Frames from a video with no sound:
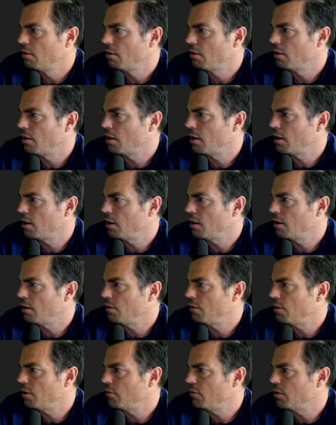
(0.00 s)

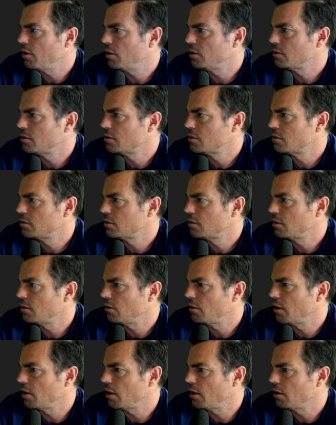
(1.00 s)
And there it is.
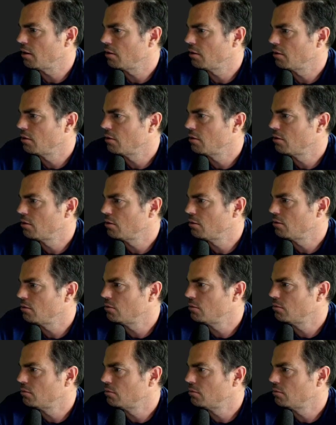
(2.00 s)
Okay, cool.